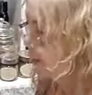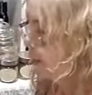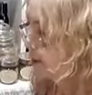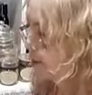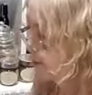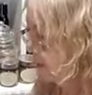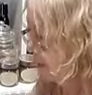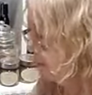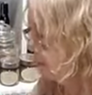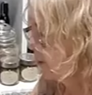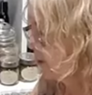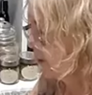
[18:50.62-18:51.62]
Okay, so I am
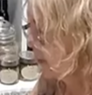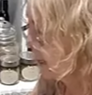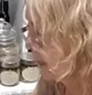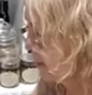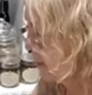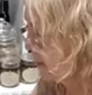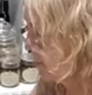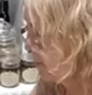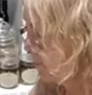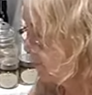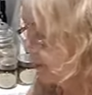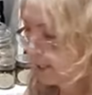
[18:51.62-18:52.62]
going to add some
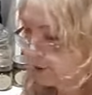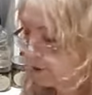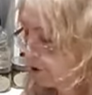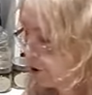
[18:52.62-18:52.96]
regular